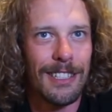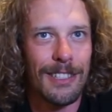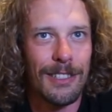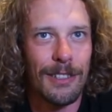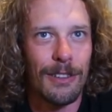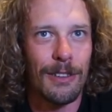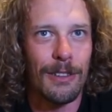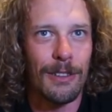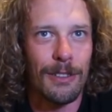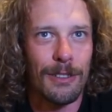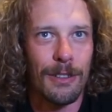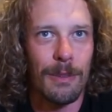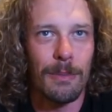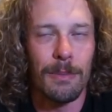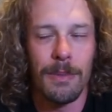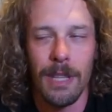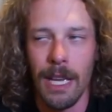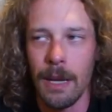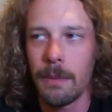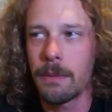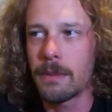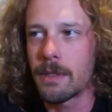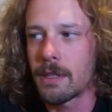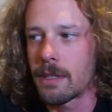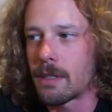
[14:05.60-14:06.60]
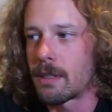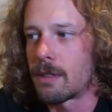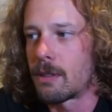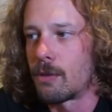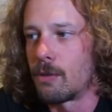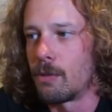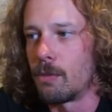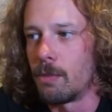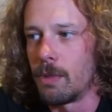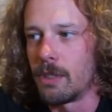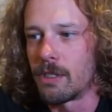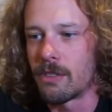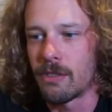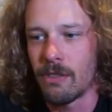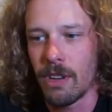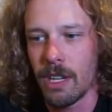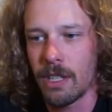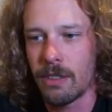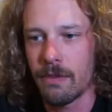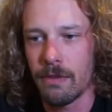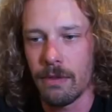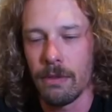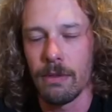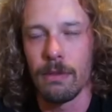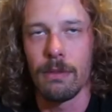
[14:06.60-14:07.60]
So sometimes could be
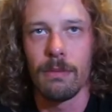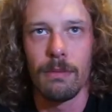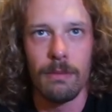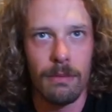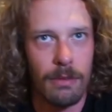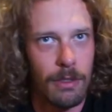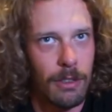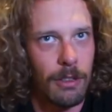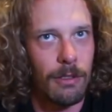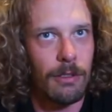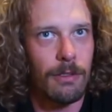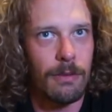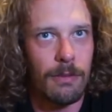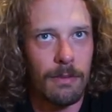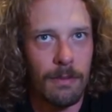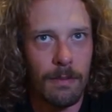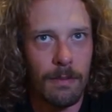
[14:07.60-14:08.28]
stressful, you know?